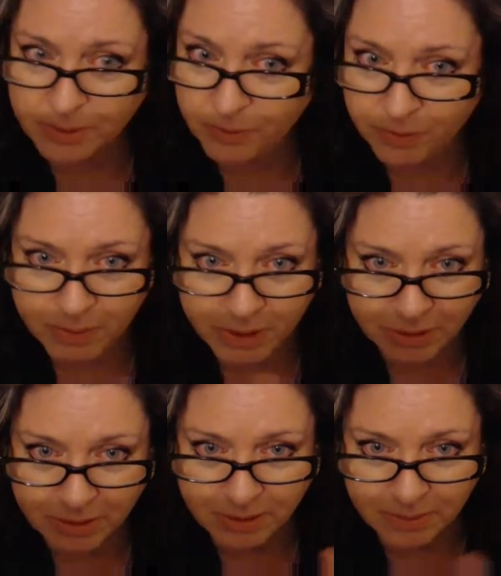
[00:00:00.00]

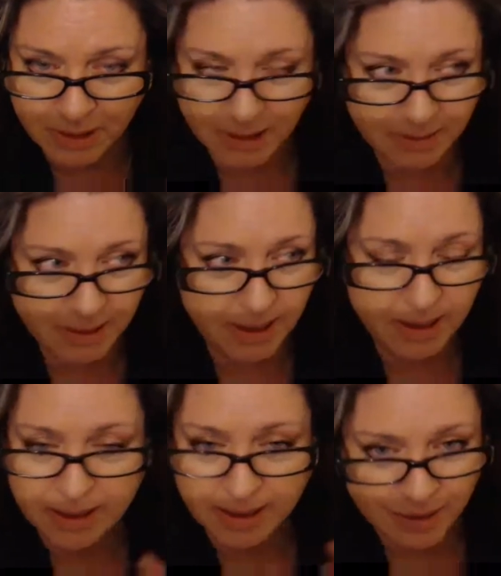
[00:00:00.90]
familiar to me.
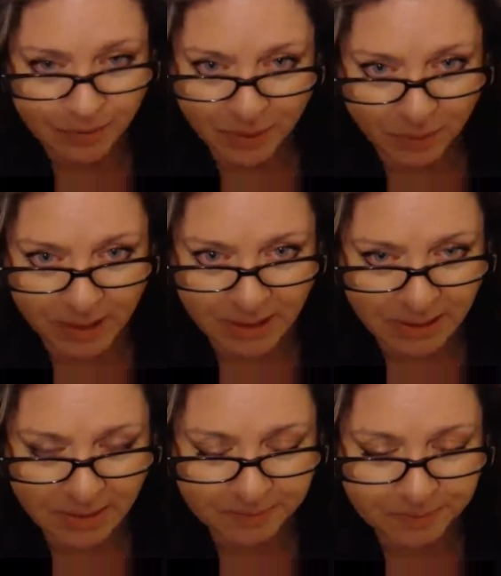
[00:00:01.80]
None of it was.